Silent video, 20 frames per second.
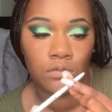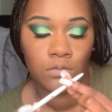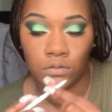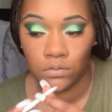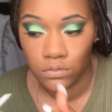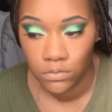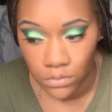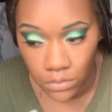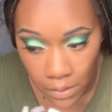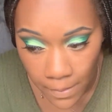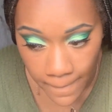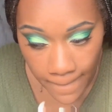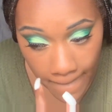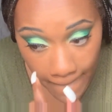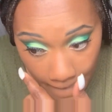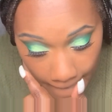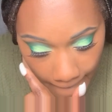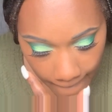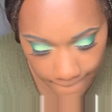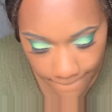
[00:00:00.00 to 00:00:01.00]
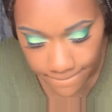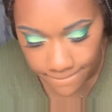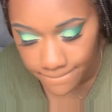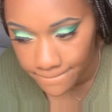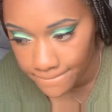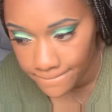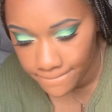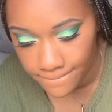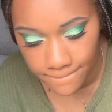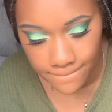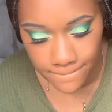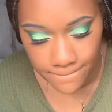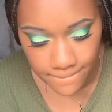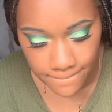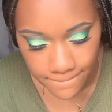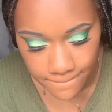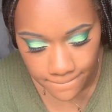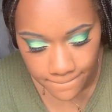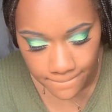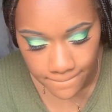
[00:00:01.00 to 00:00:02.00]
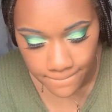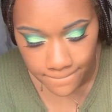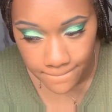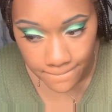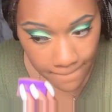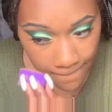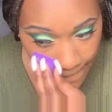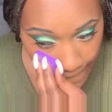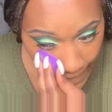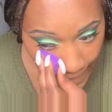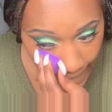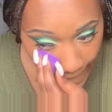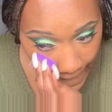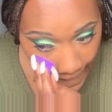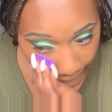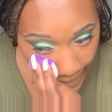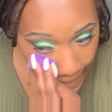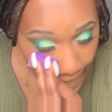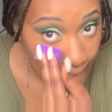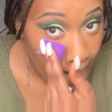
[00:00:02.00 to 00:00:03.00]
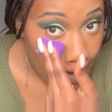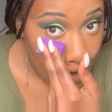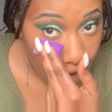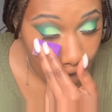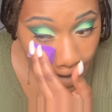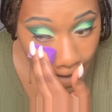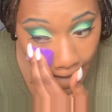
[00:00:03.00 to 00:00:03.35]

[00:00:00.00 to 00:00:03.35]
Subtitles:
And right here, I decided to use a sponge so I could